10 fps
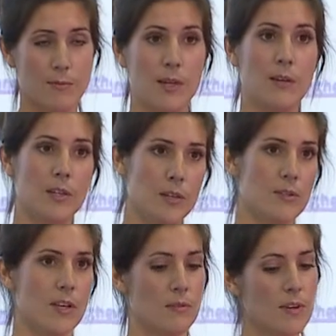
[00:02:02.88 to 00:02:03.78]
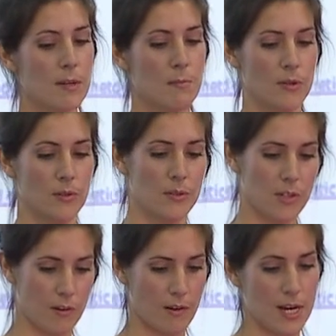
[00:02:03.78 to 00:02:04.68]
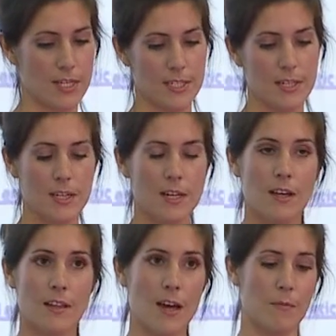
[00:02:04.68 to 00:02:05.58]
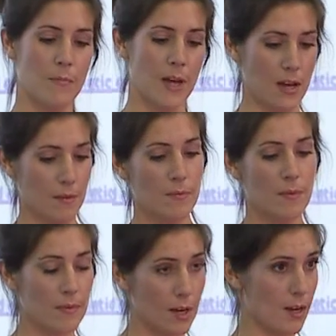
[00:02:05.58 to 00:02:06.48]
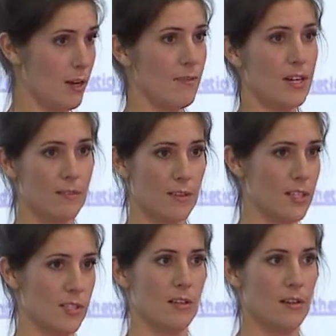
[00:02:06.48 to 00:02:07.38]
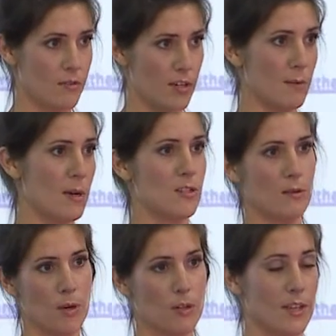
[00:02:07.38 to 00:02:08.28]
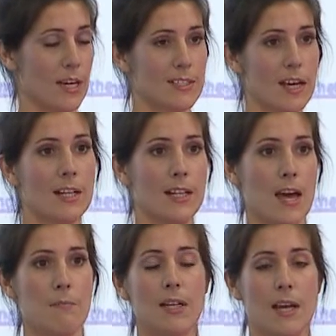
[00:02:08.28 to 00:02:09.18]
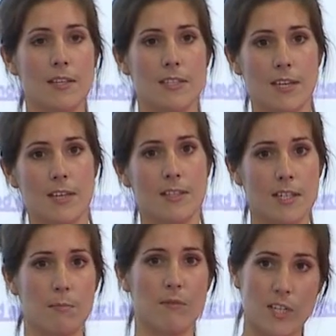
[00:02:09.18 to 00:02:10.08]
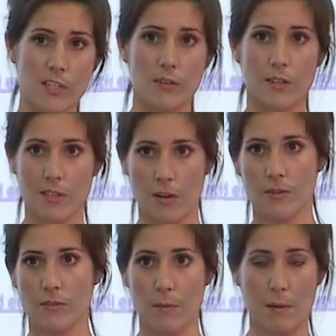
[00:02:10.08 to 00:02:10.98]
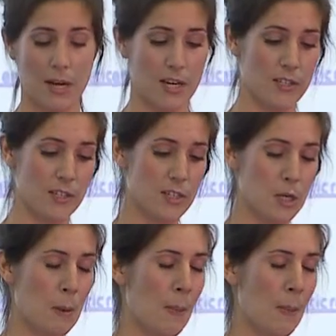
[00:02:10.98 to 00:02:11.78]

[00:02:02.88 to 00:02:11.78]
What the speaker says: is we can use a 3D model to create a three-dimensional model that exactly emulates the type of tissue that's lost from that patient.